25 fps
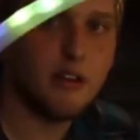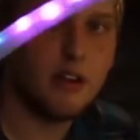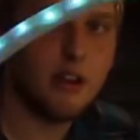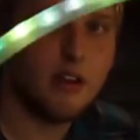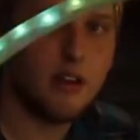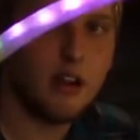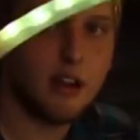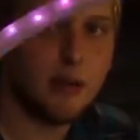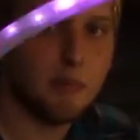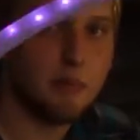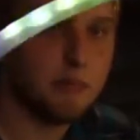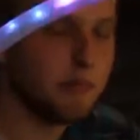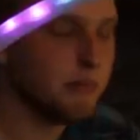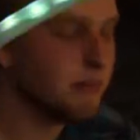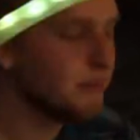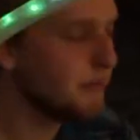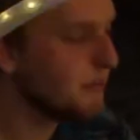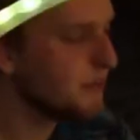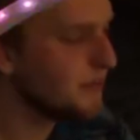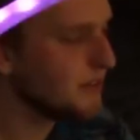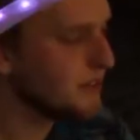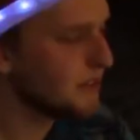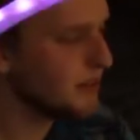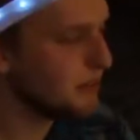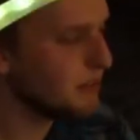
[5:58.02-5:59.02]
um,
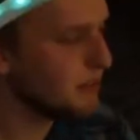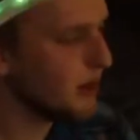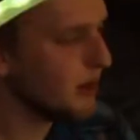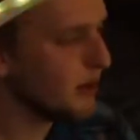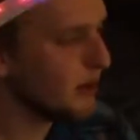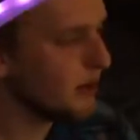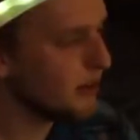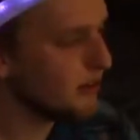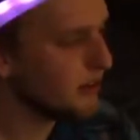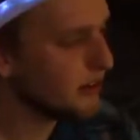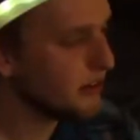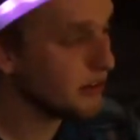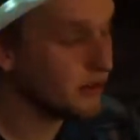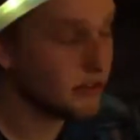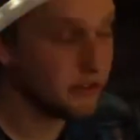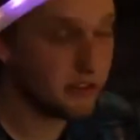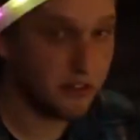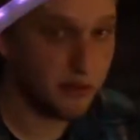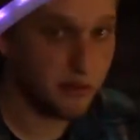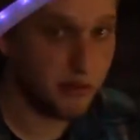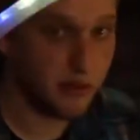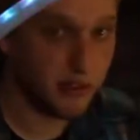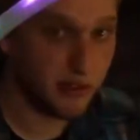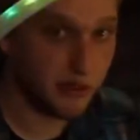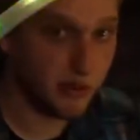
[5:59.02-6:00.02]
some modes and you
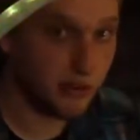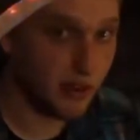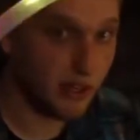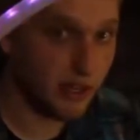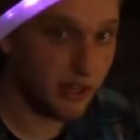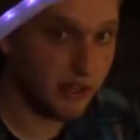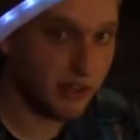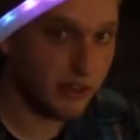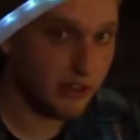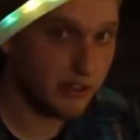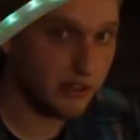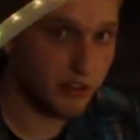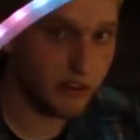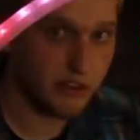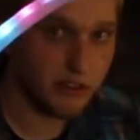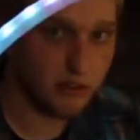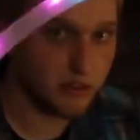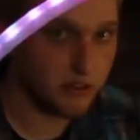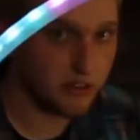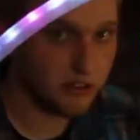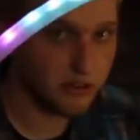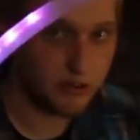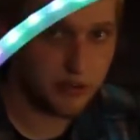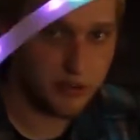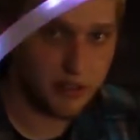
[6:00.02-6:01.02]
see one you like or you
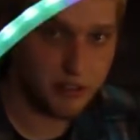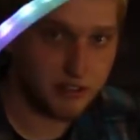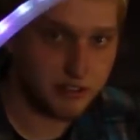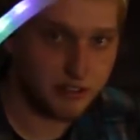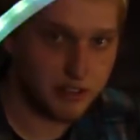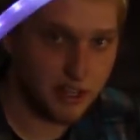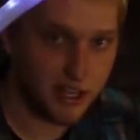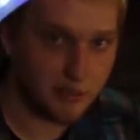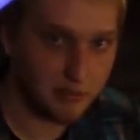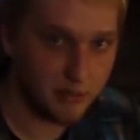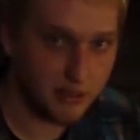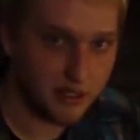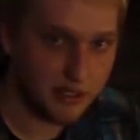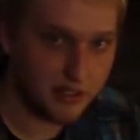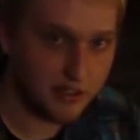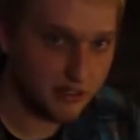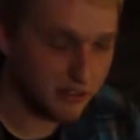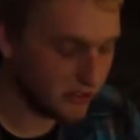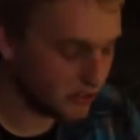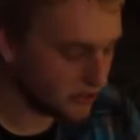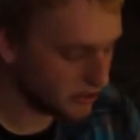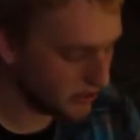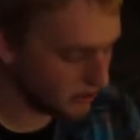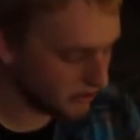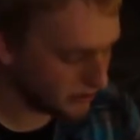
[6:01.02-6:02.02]
just want to stop it
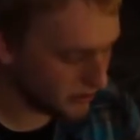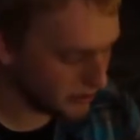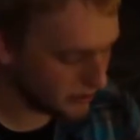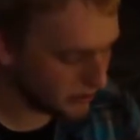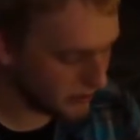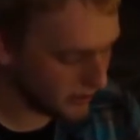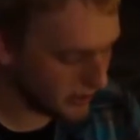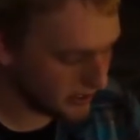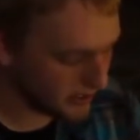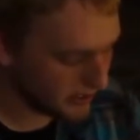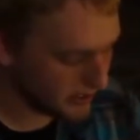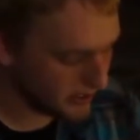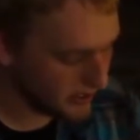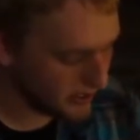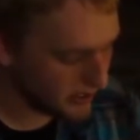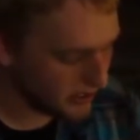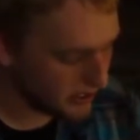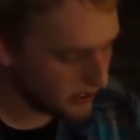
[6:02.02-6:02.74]
and show somebody,